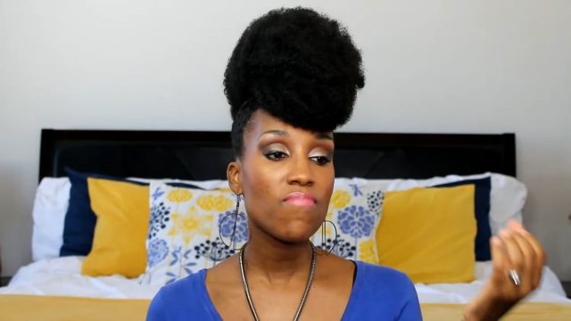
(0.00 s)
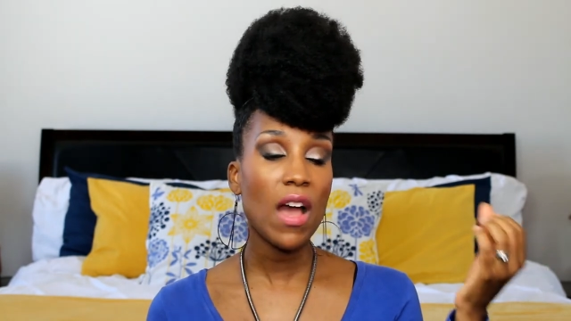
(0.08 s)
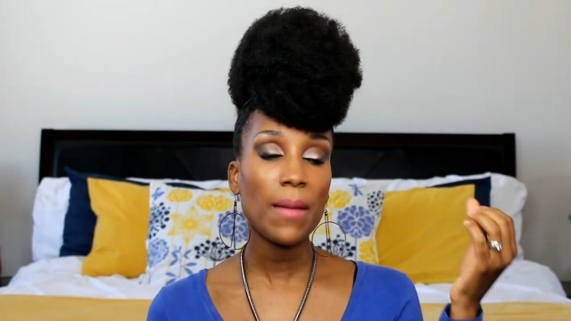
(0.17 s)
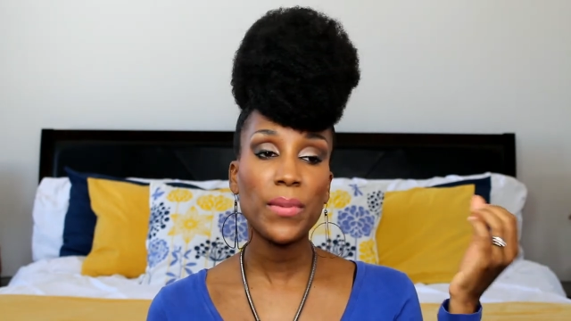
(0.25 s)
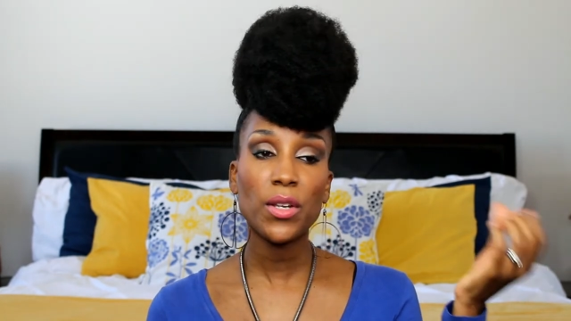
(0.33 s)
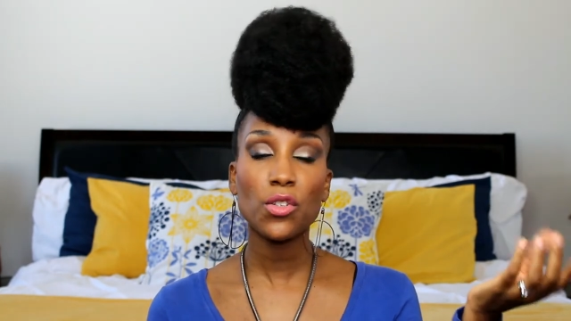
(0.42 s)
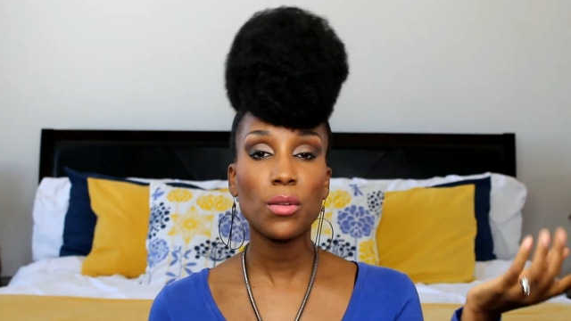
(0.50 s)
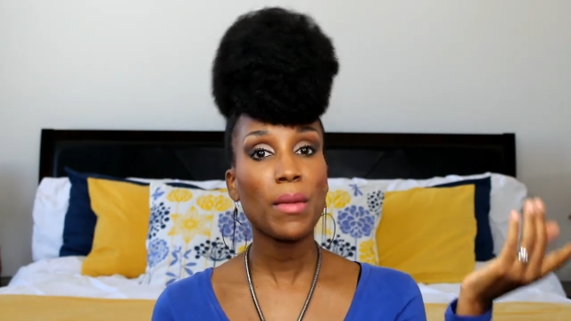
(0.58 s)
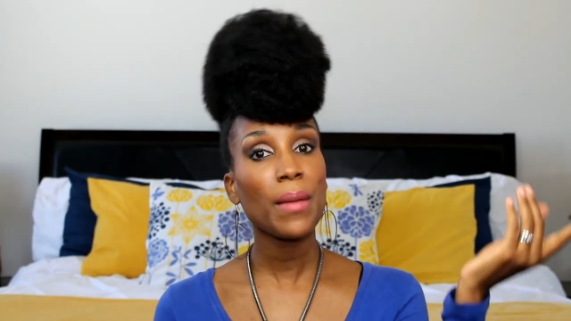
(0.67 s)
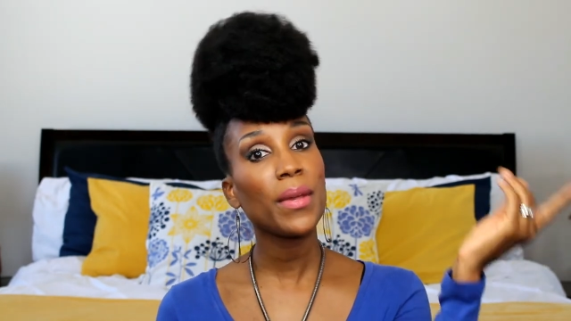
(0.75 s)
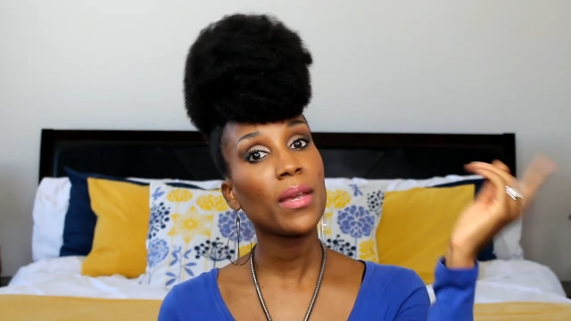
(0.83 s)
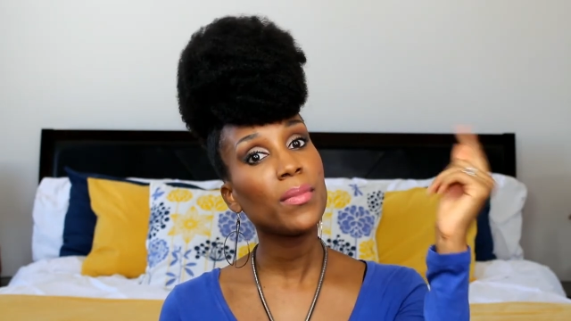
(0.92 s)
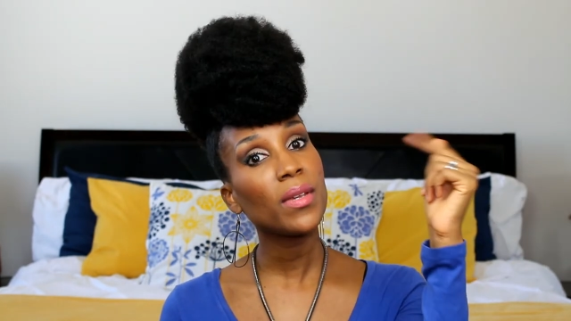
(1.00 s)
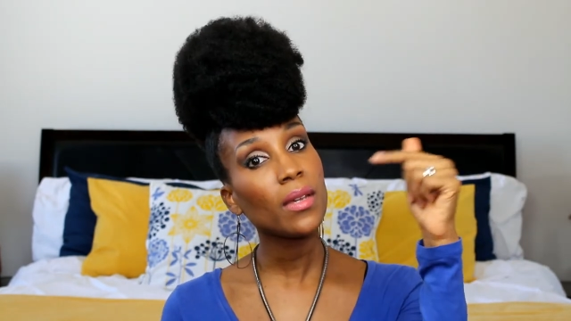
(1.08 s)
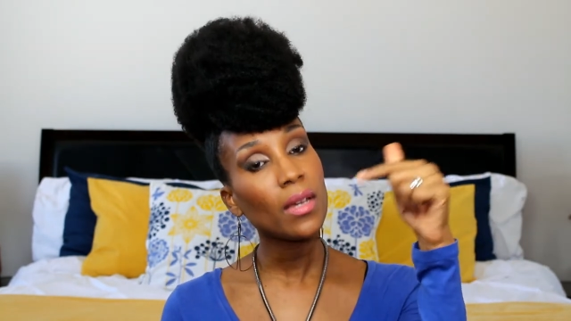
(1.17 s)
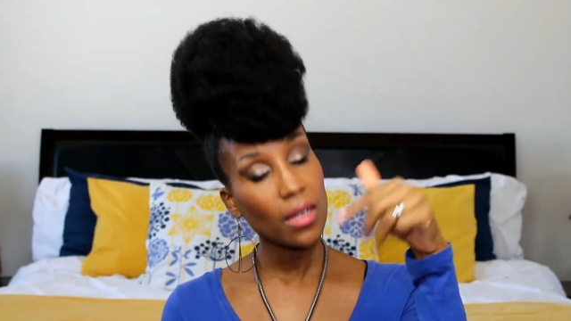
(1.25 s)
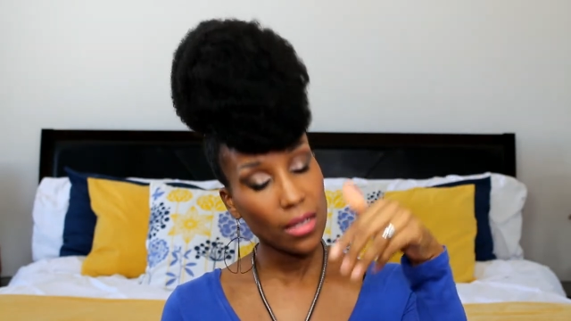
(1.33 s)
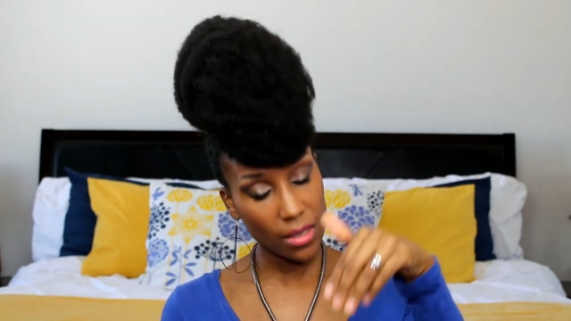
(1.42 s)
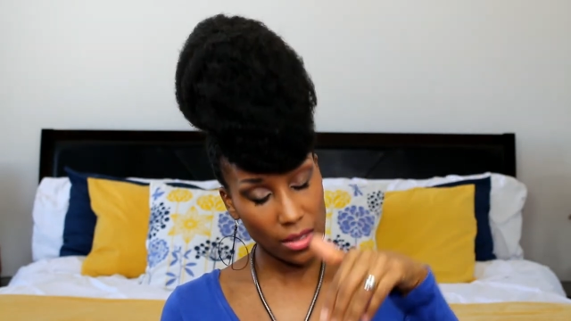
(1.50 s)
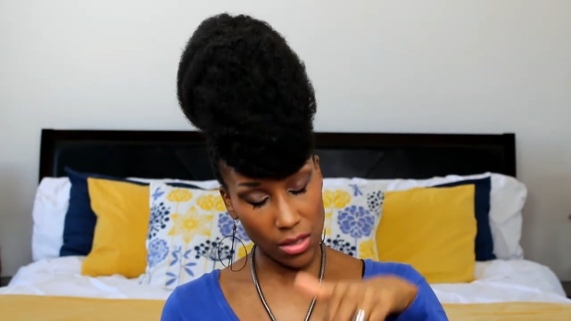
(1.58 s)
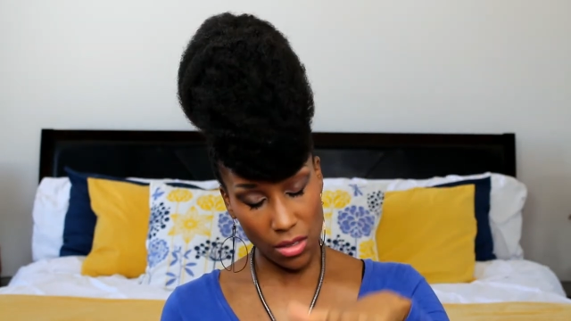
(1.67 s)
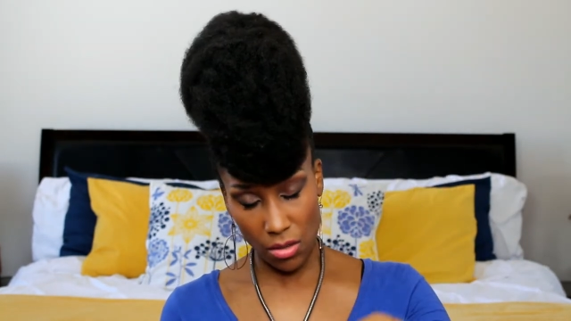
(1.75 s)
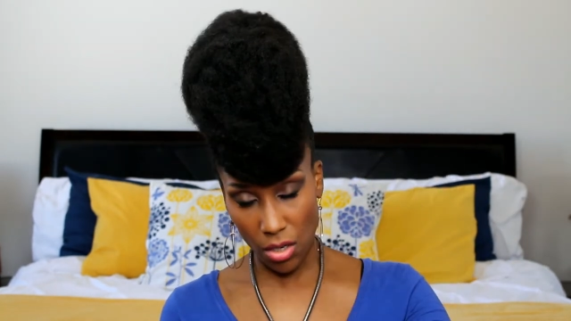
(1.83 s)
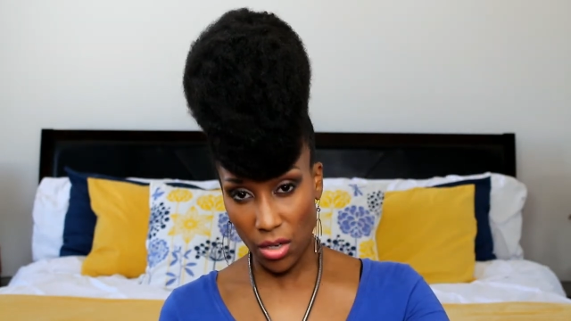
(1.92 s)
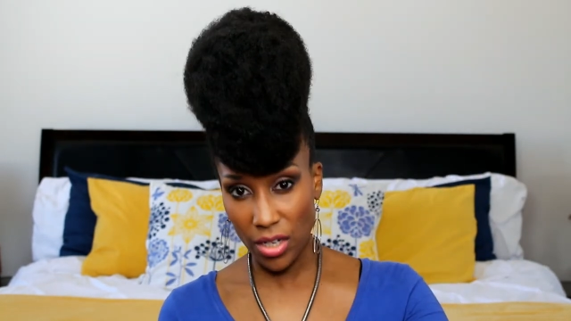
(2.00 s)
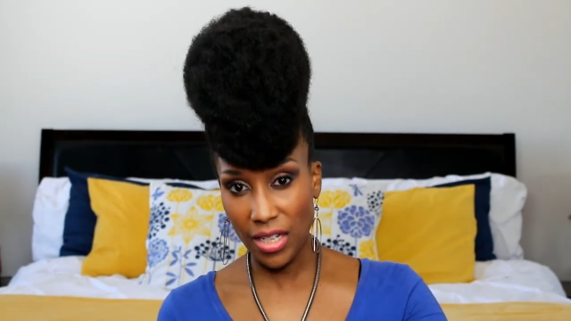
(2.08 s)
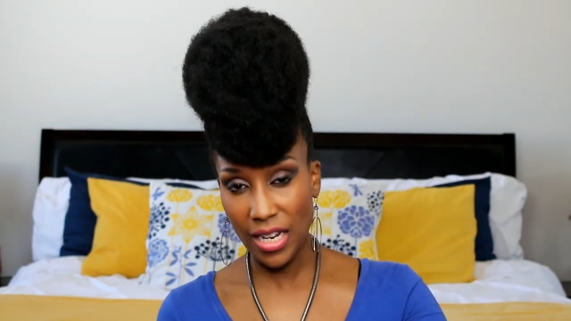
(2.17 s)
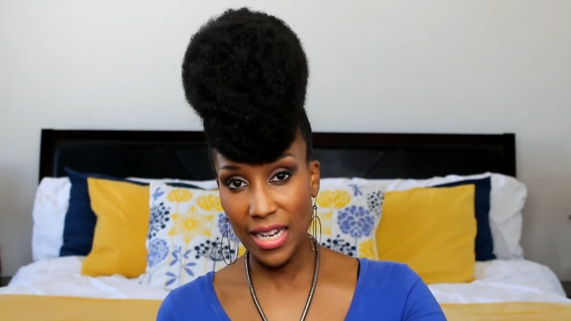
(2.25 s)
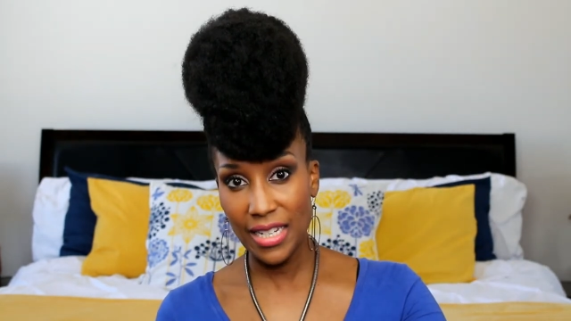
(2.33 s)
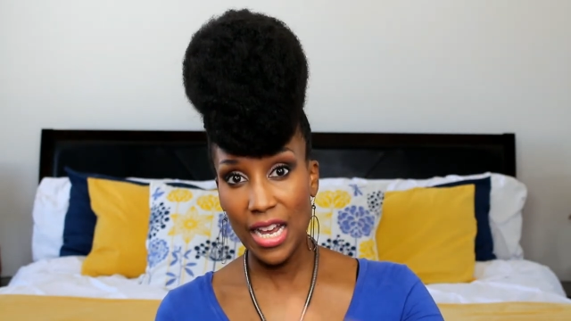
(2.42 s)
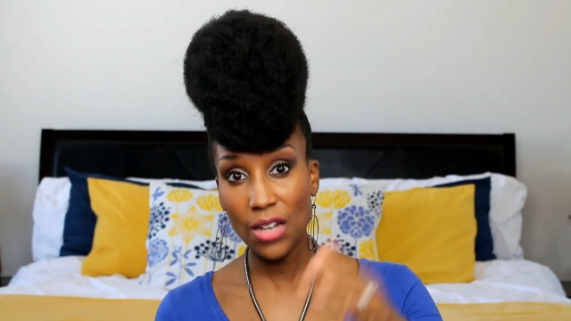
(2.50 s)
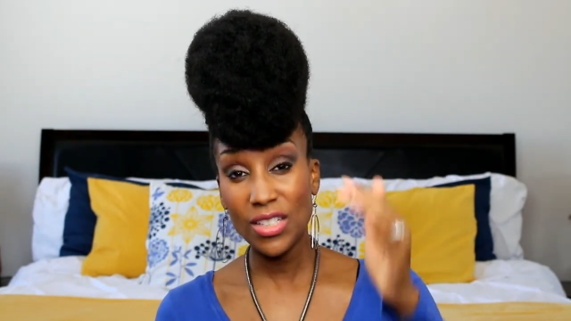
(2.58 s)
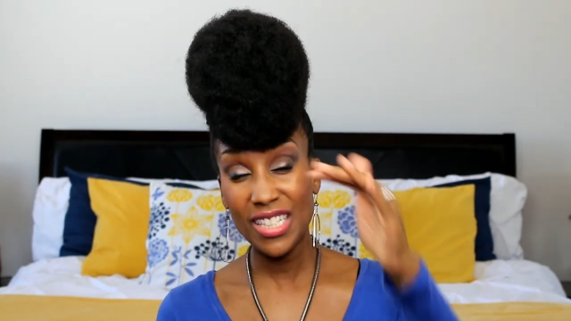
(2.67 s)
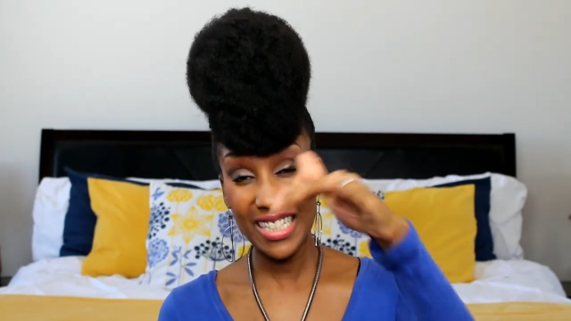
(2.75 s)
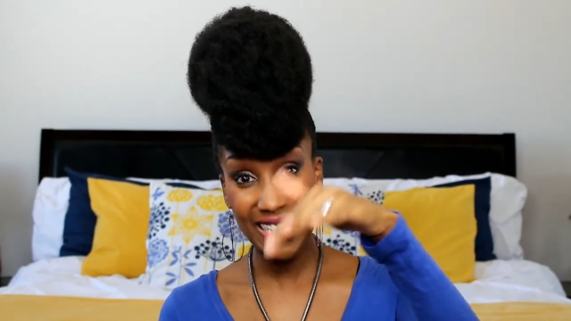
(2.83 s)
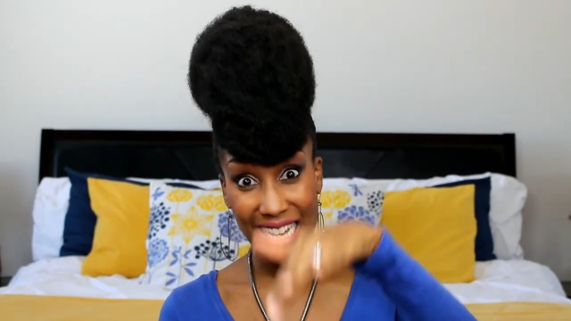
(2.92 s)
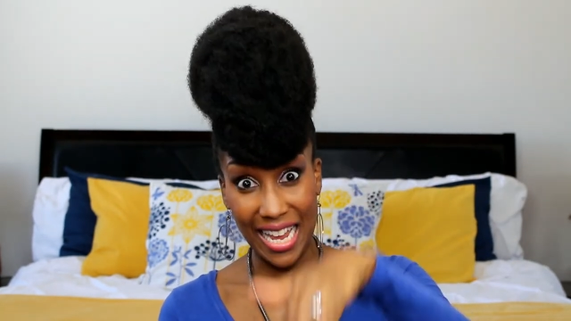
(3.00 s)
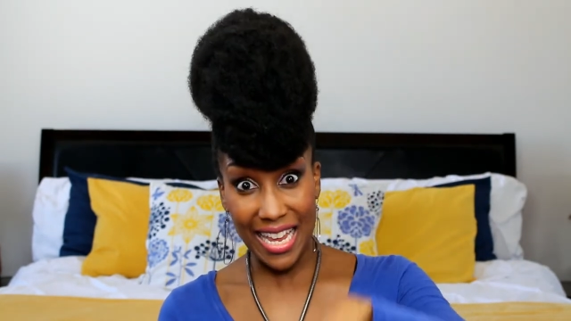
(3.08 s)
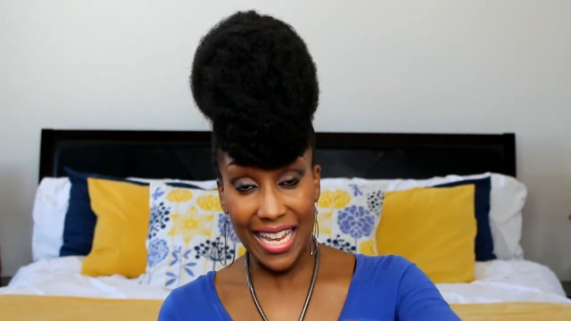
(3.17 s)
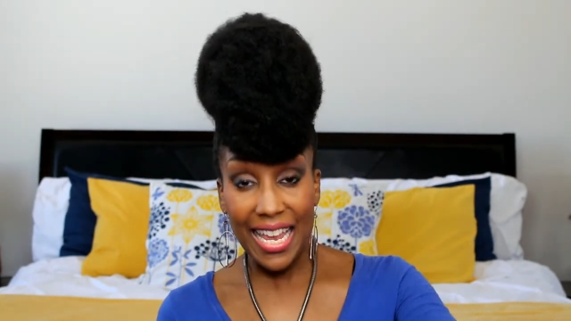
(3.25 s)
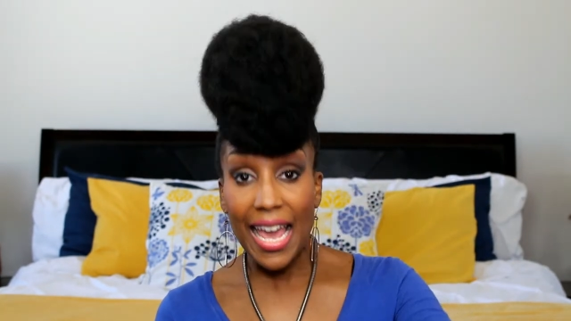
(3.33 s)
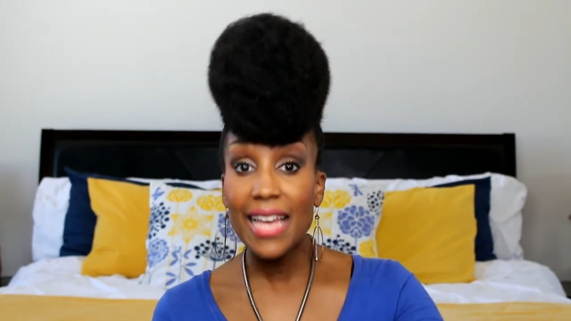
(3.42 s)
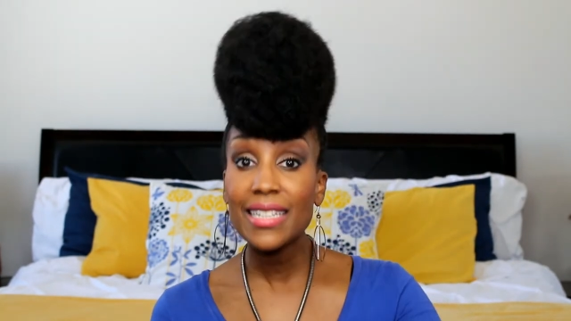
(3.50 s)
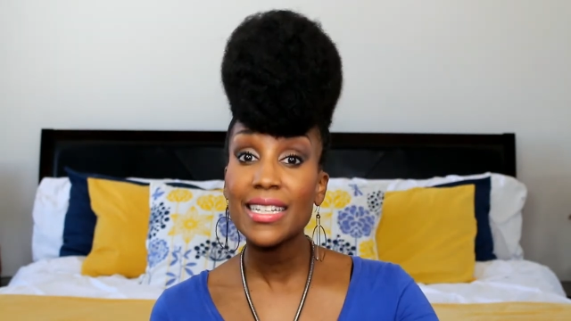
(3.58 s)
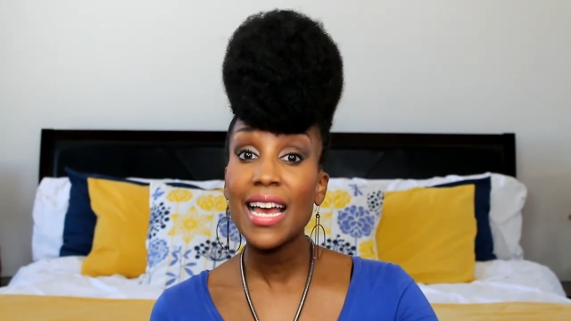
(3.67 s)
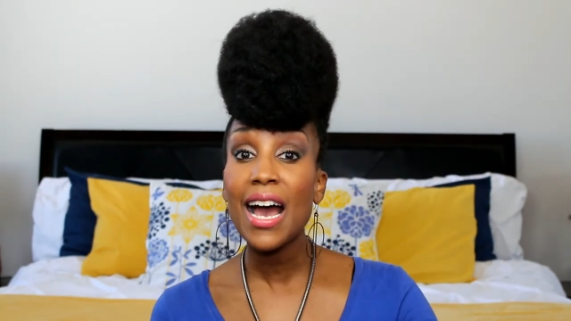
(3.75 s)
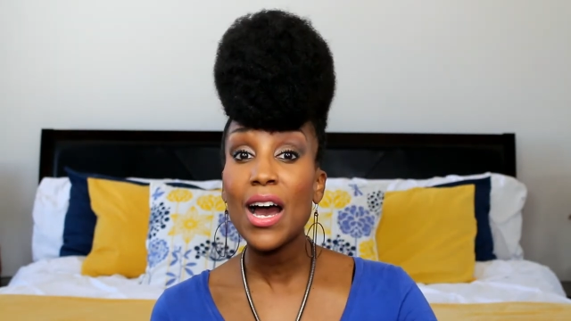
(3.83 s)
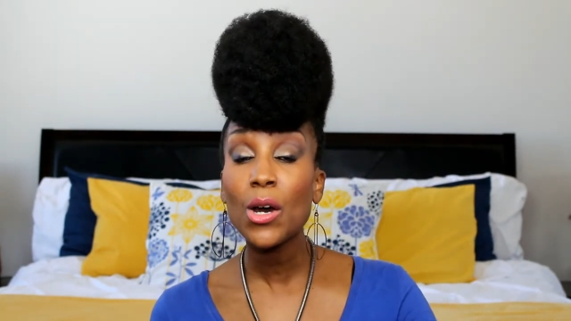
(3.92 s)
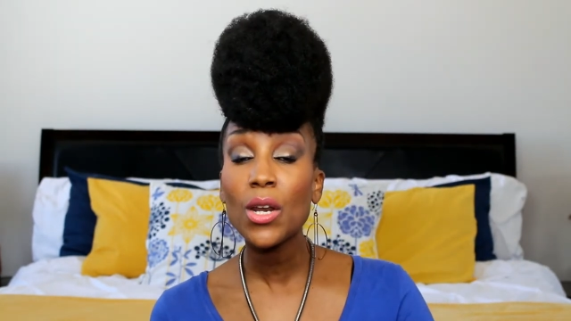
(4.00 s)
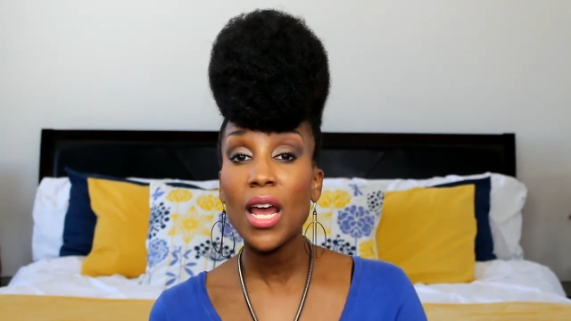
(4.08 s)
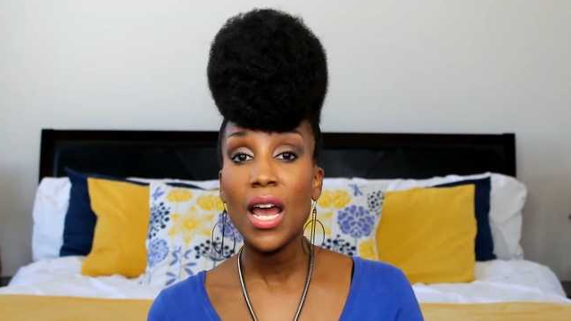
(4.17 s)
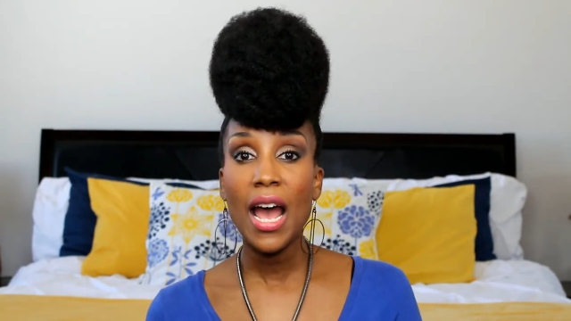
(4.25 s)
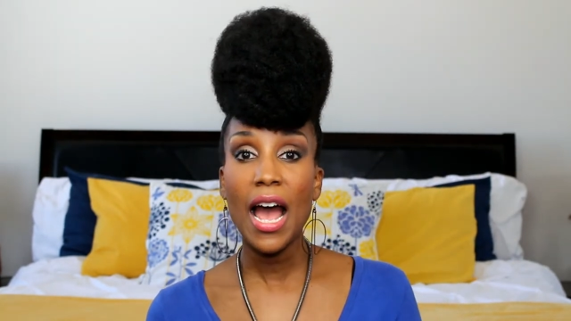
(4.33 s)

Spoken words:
I pictured my baby turning head down, staying head down.